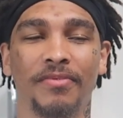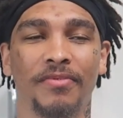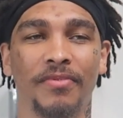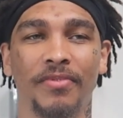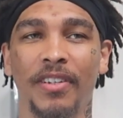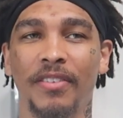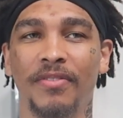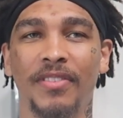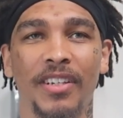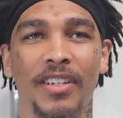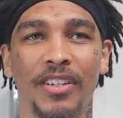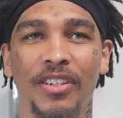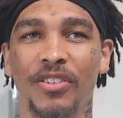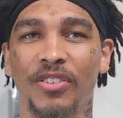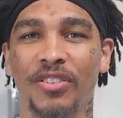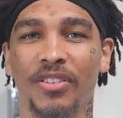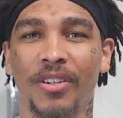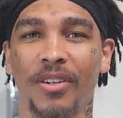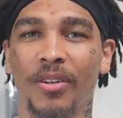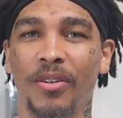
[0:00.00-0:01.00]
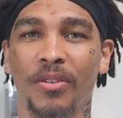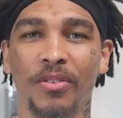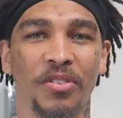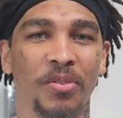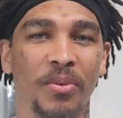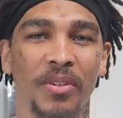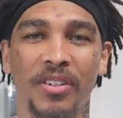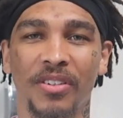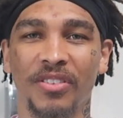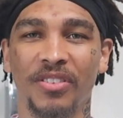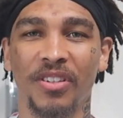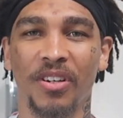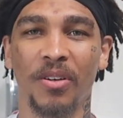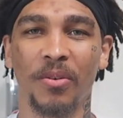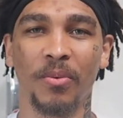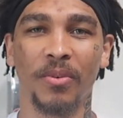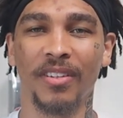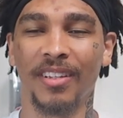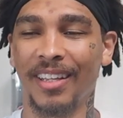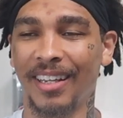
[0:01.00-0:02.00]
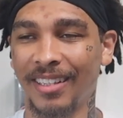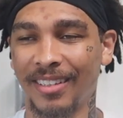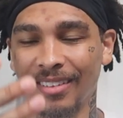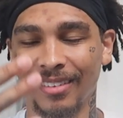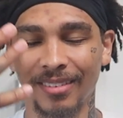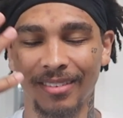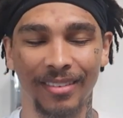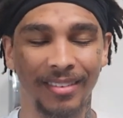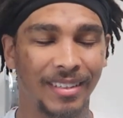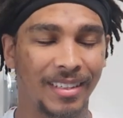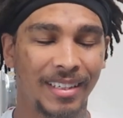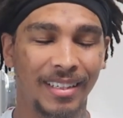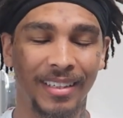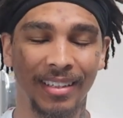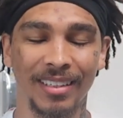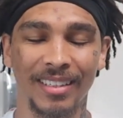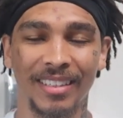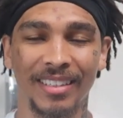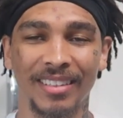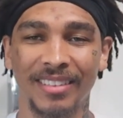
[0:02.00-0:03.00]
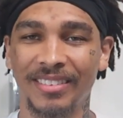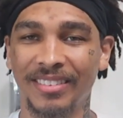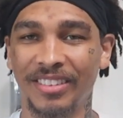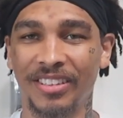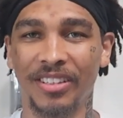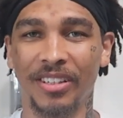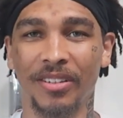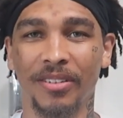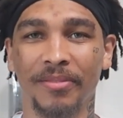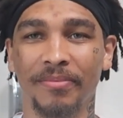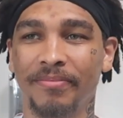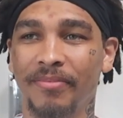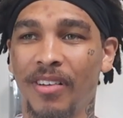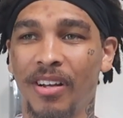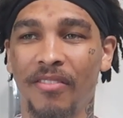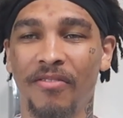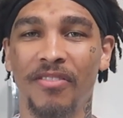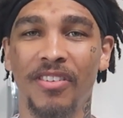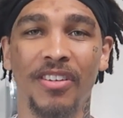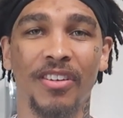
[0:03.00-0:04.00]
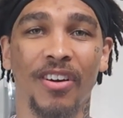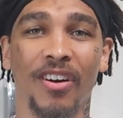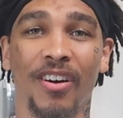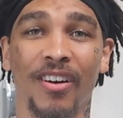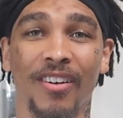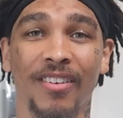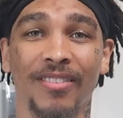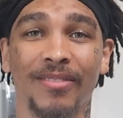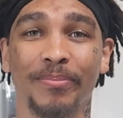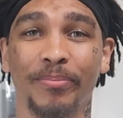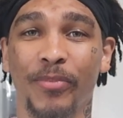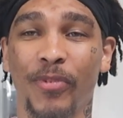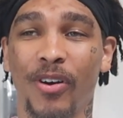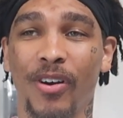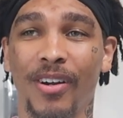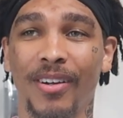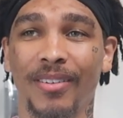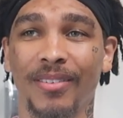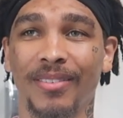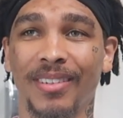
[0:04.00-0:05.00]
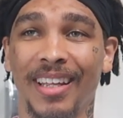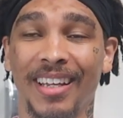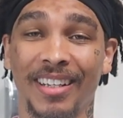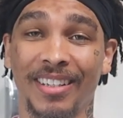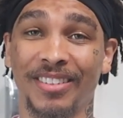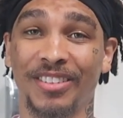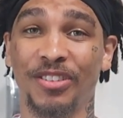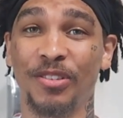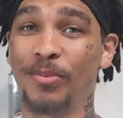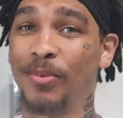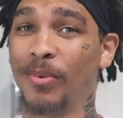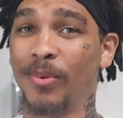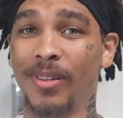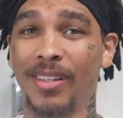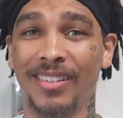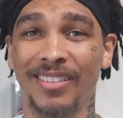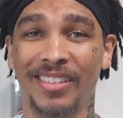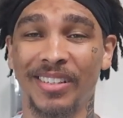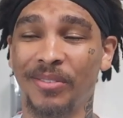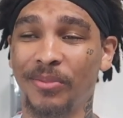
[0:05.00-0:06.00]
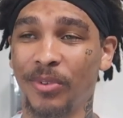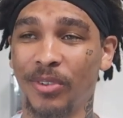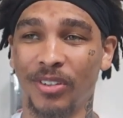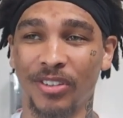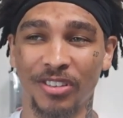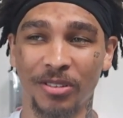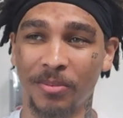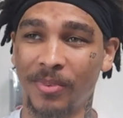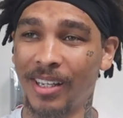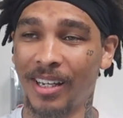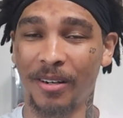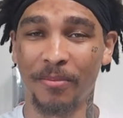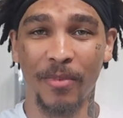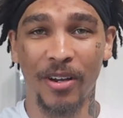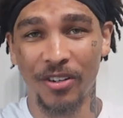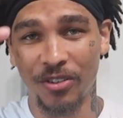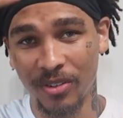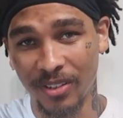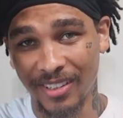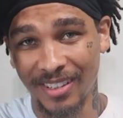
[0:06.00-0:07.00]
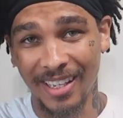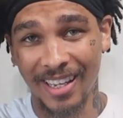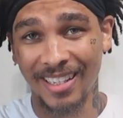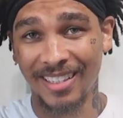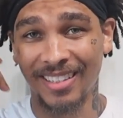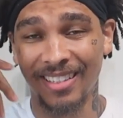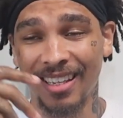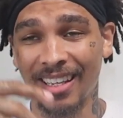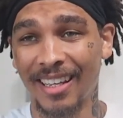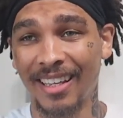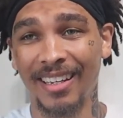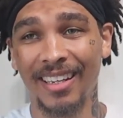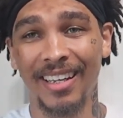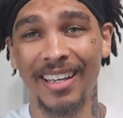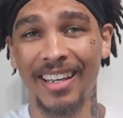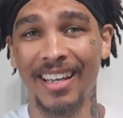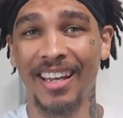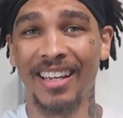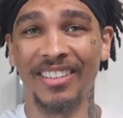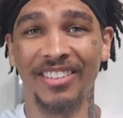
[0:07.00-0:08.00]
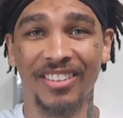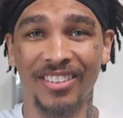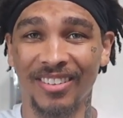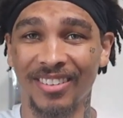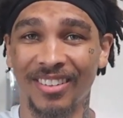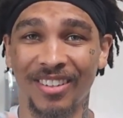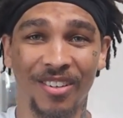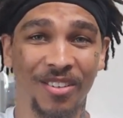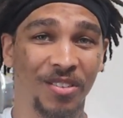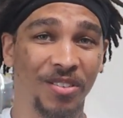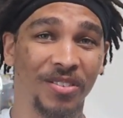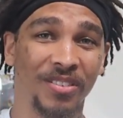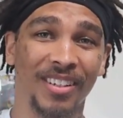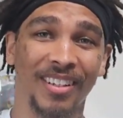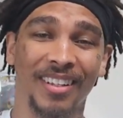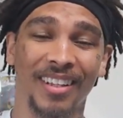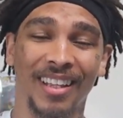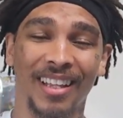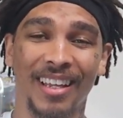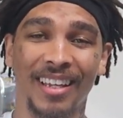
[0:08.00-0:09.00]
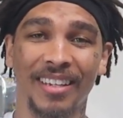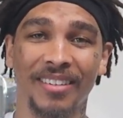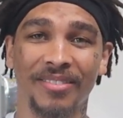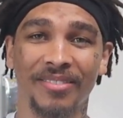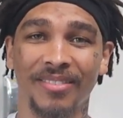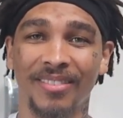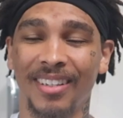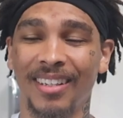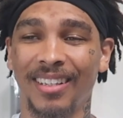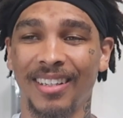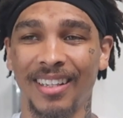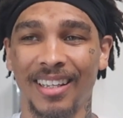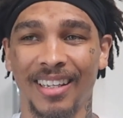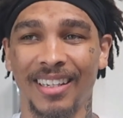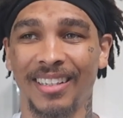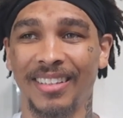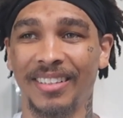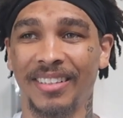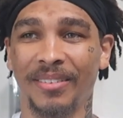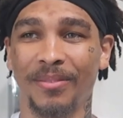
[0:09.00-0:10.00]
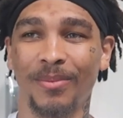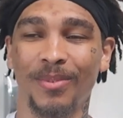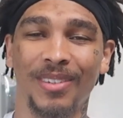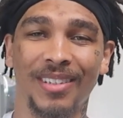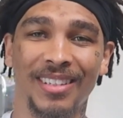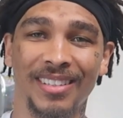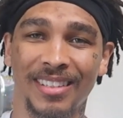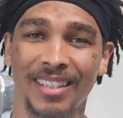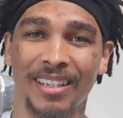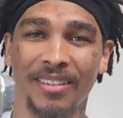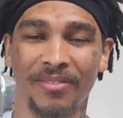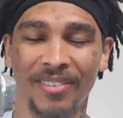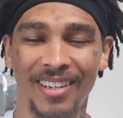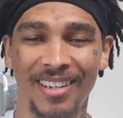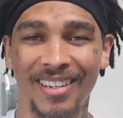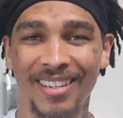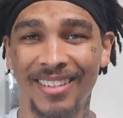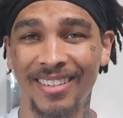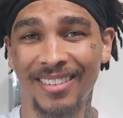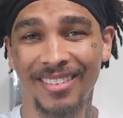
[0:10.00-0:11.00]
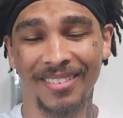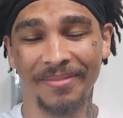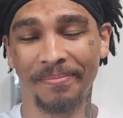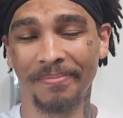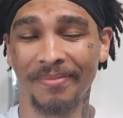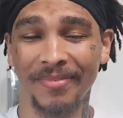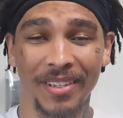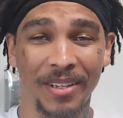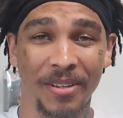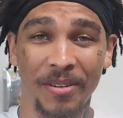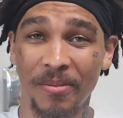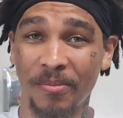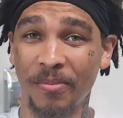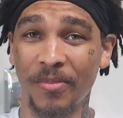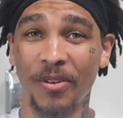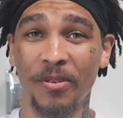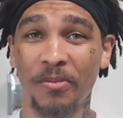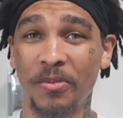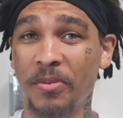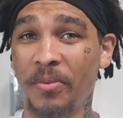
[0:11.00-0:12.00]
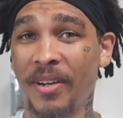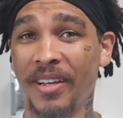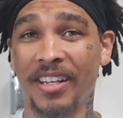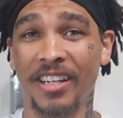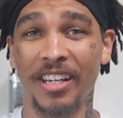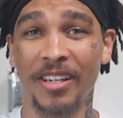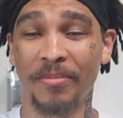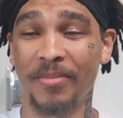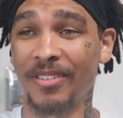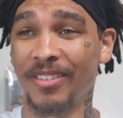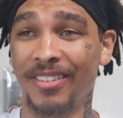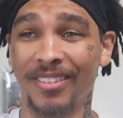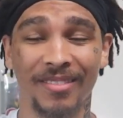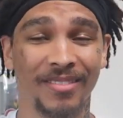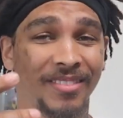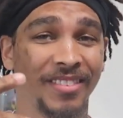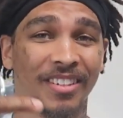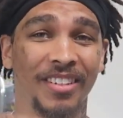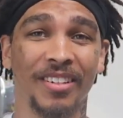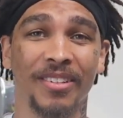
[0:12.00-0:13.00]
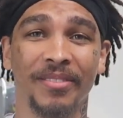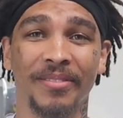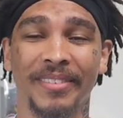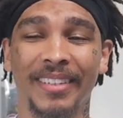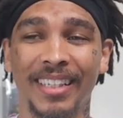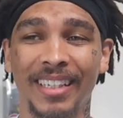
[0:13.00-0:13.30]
15 years old, 20 years old with like a, you know, a VR on, like a super realistic one or some kind of Matrix headset, and you're in a whole another life. And like when this life ends, boom, you wake up and you're, you know,